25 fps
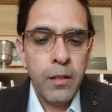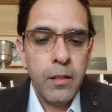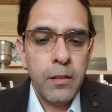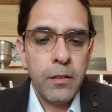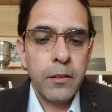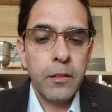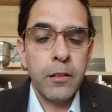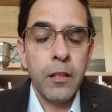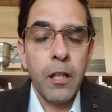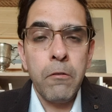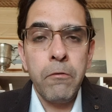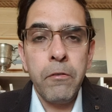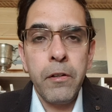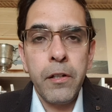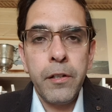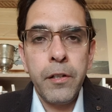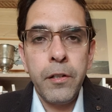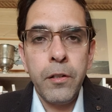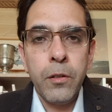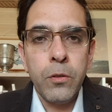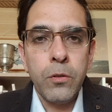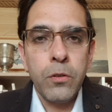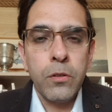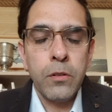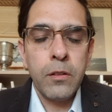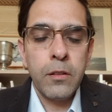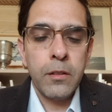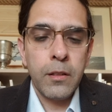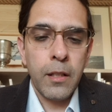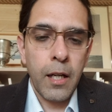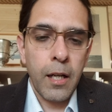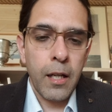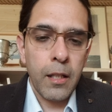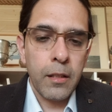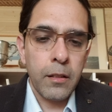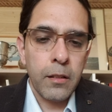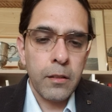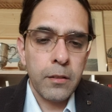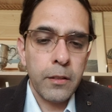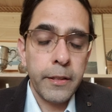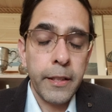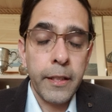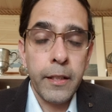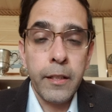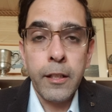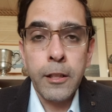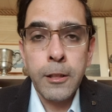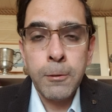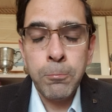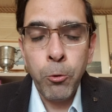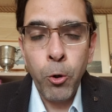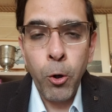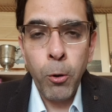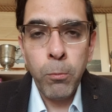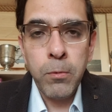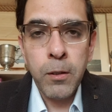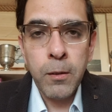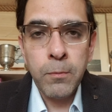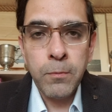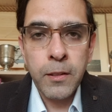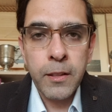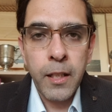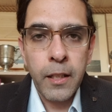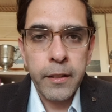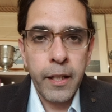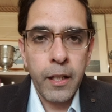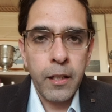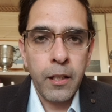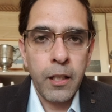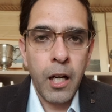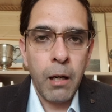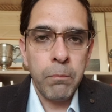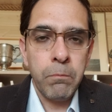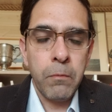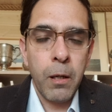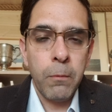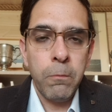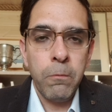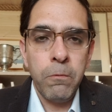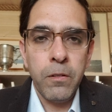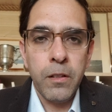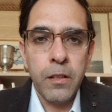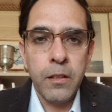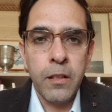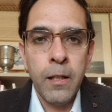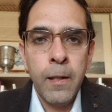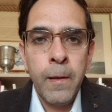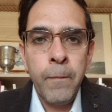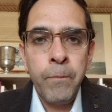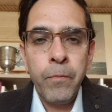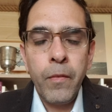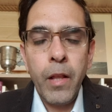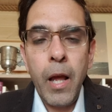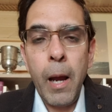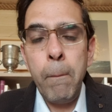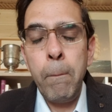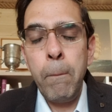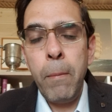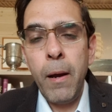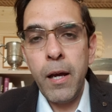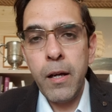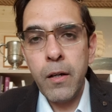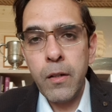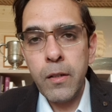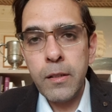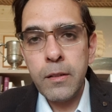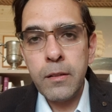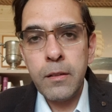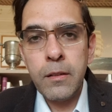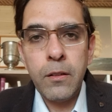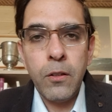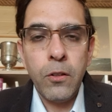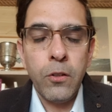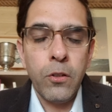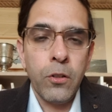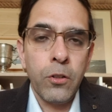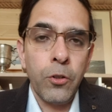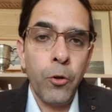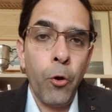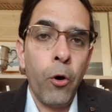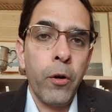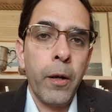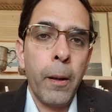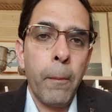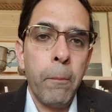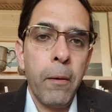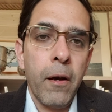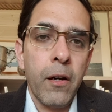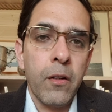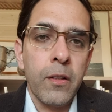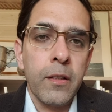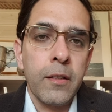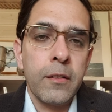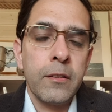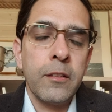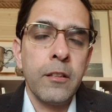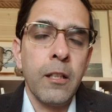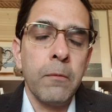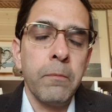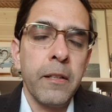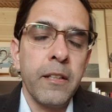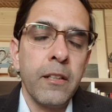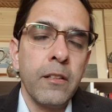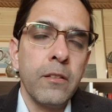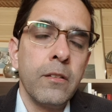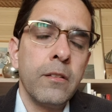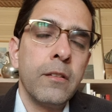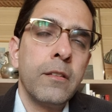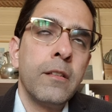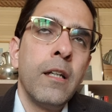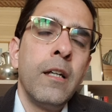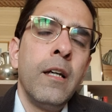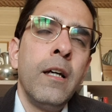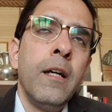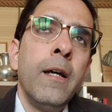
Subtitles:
servitudes and the serious problems that can come up with apparent or non-apparent servitudes.